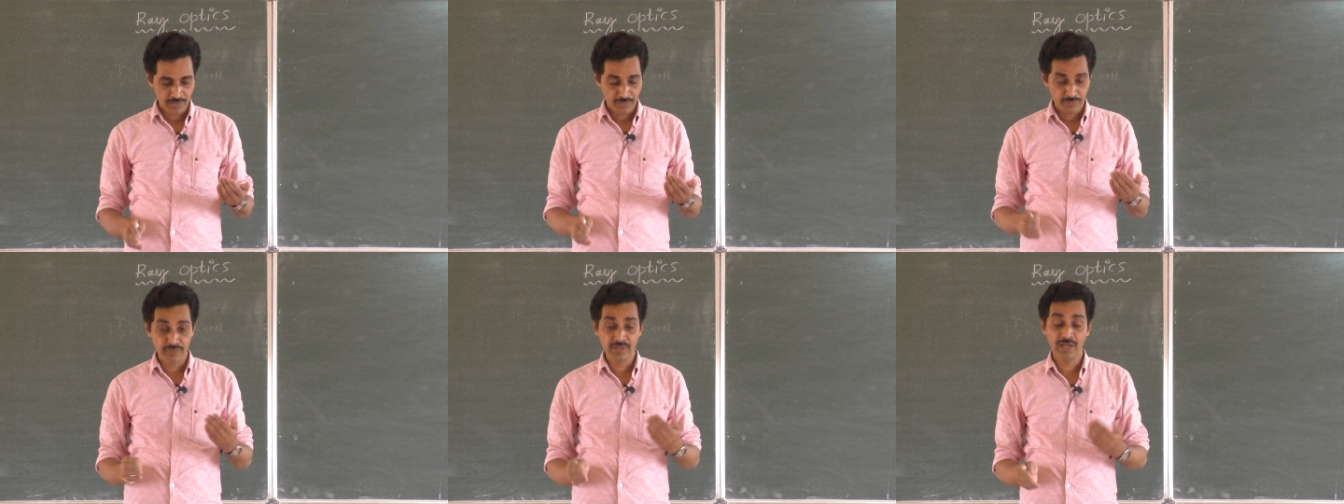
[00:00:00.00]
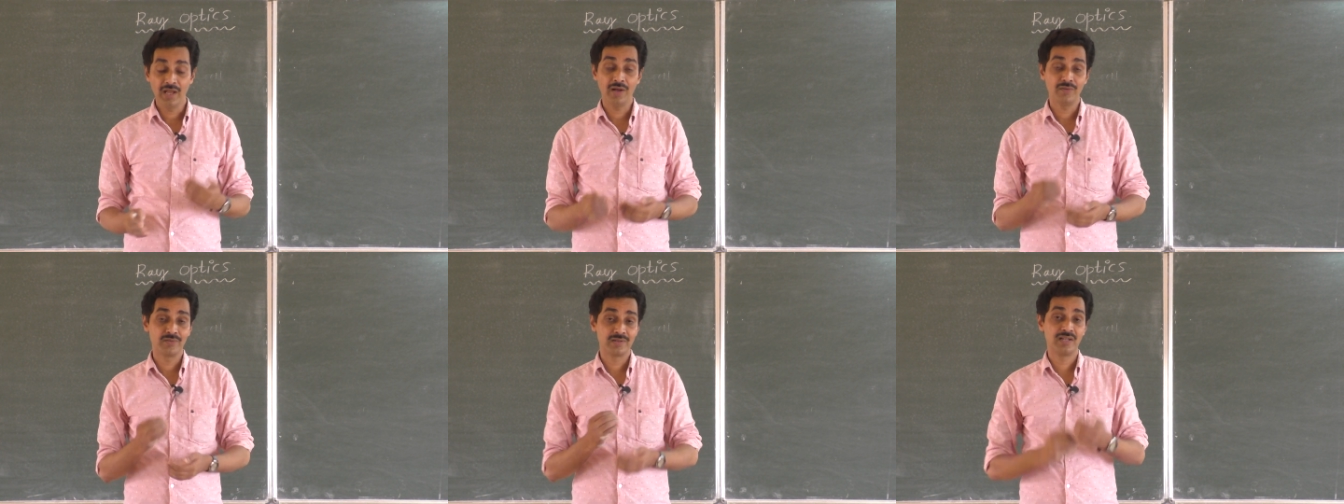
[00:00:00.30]
We
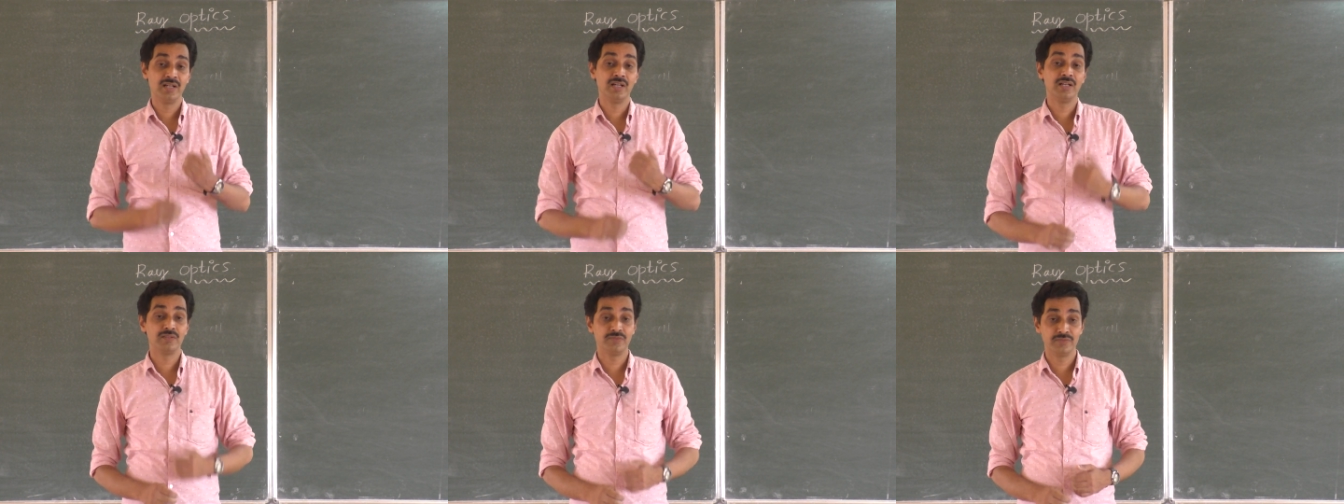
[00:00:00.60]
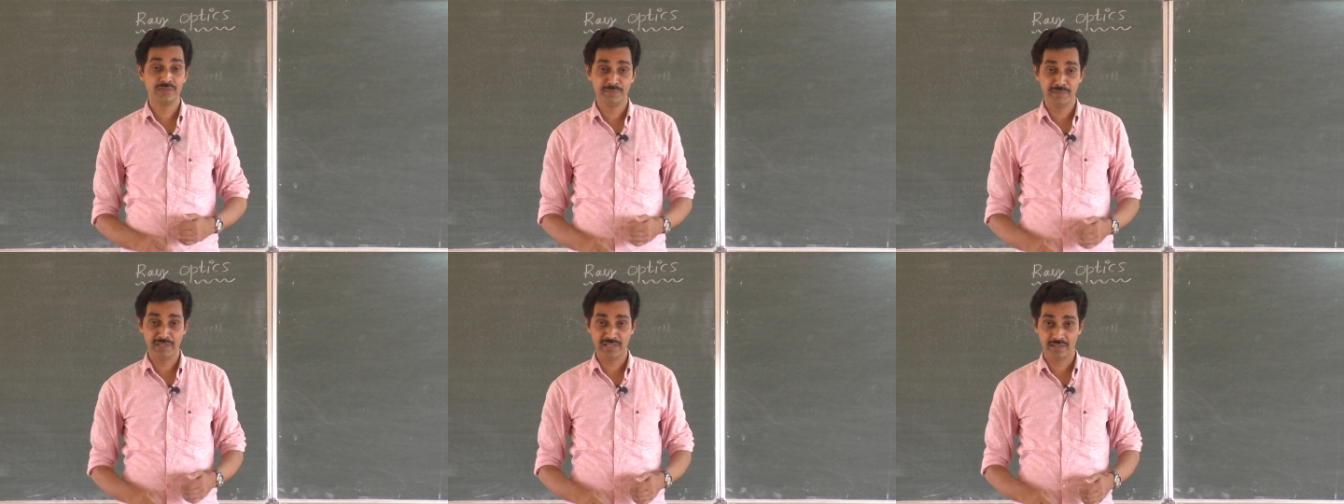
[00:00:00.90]
have
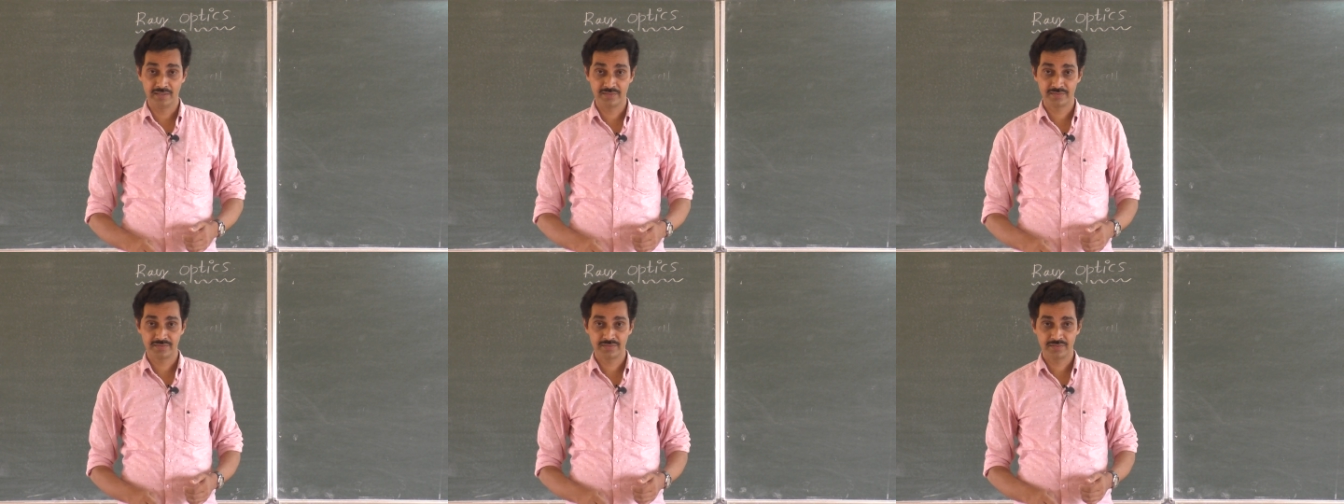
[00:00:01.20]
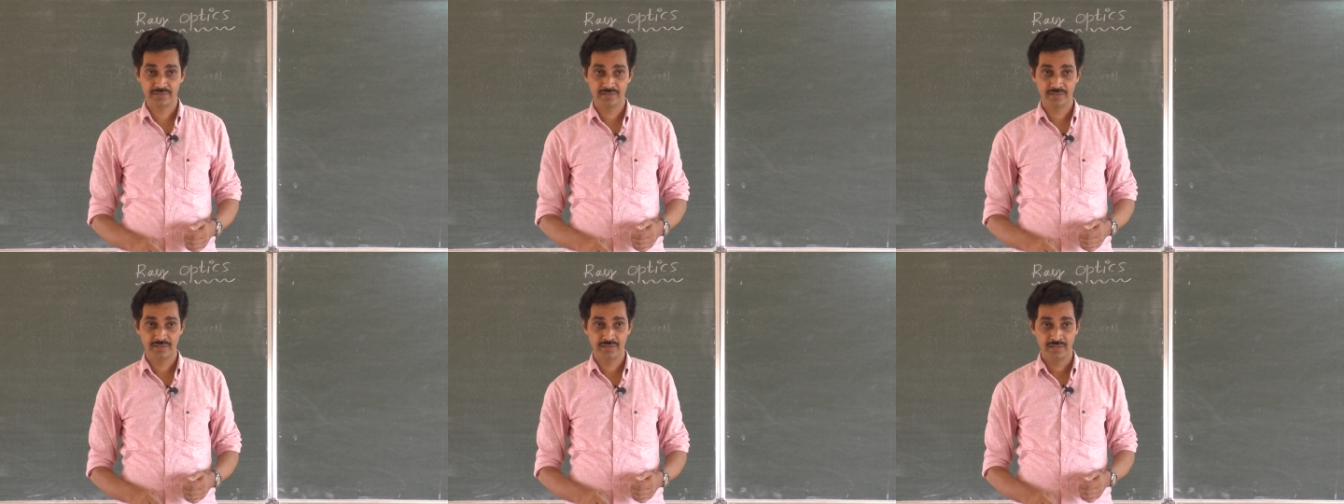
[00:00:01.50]
curved
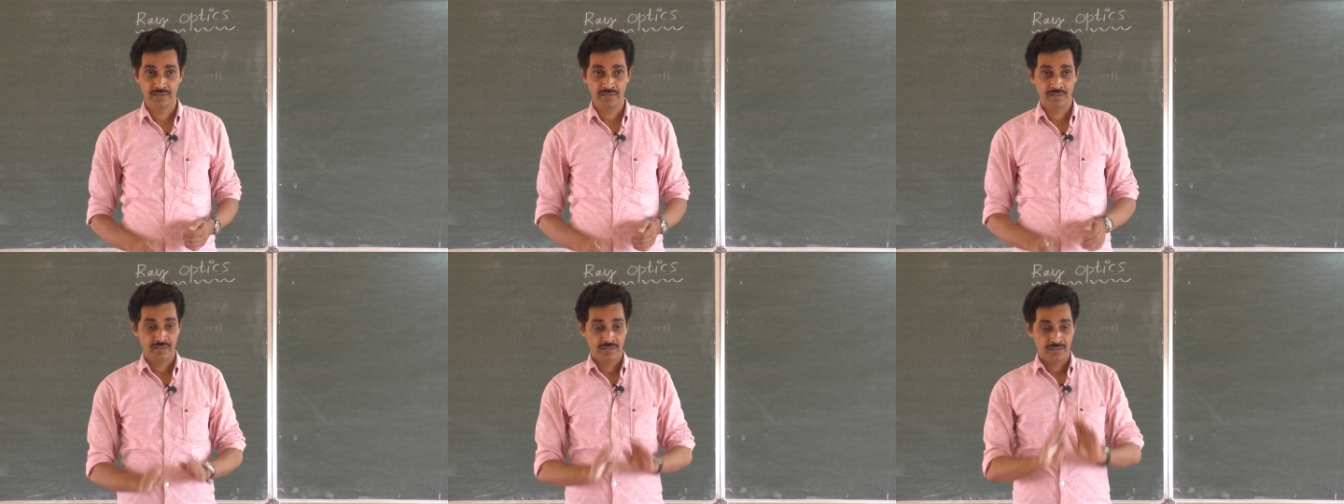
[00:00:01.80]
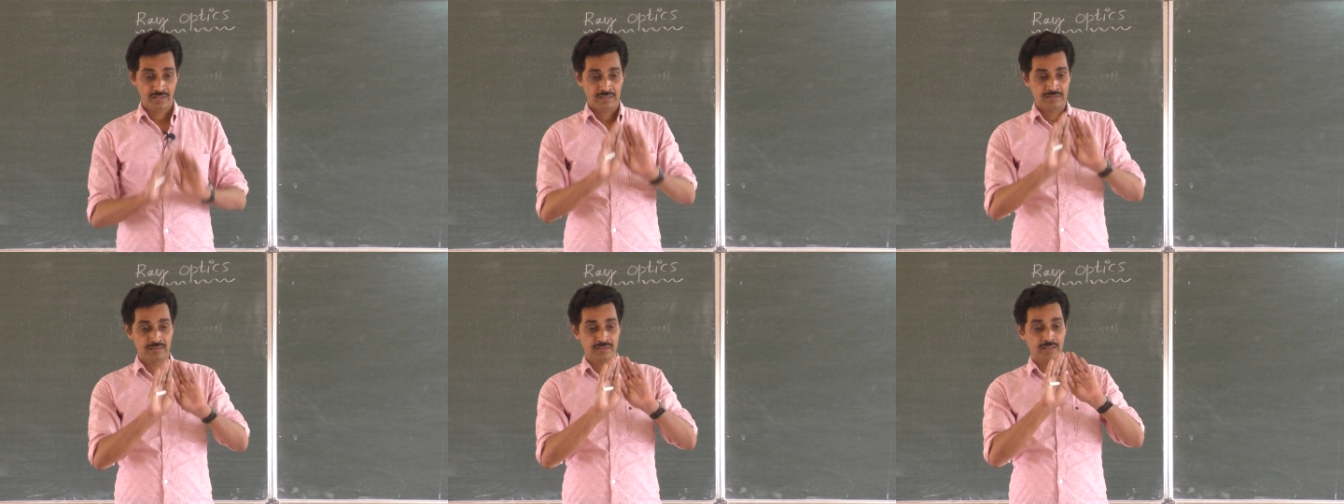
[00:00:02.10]
mirrors.
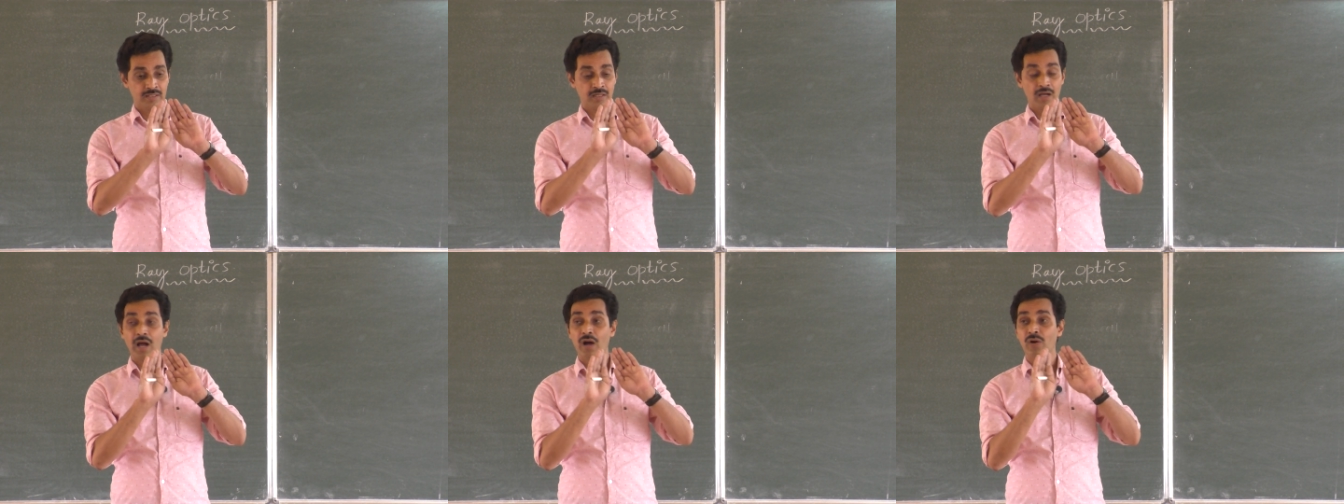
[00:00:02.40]
The